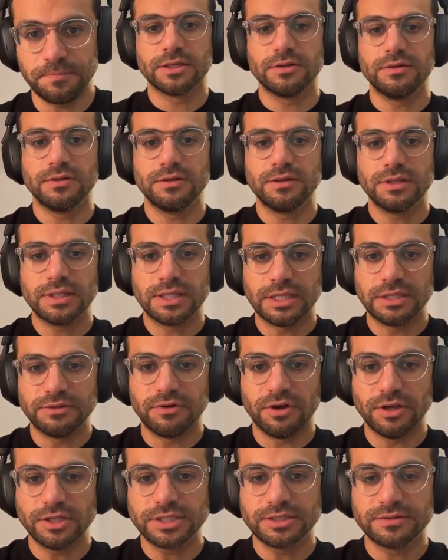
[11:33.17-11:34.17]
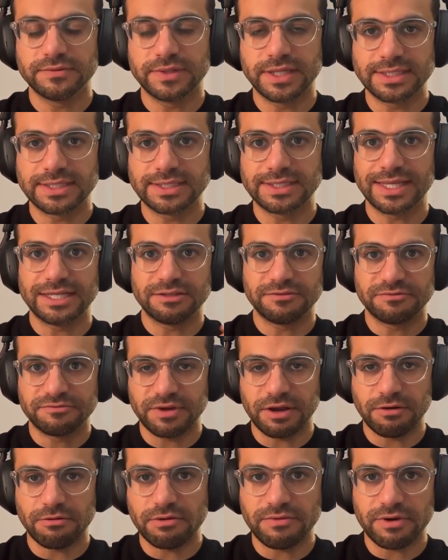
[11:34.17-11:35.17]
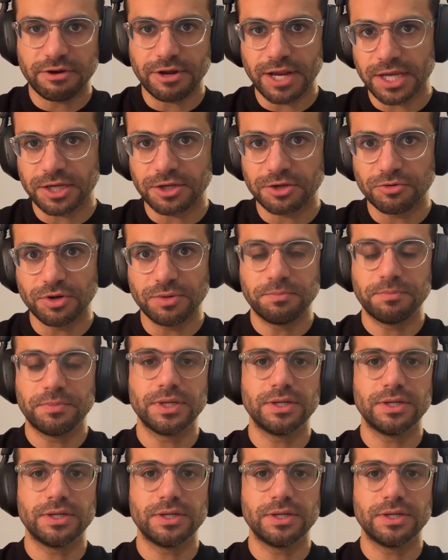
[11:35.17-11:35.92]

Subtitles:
So the advantage of this is that it's very, very accurate,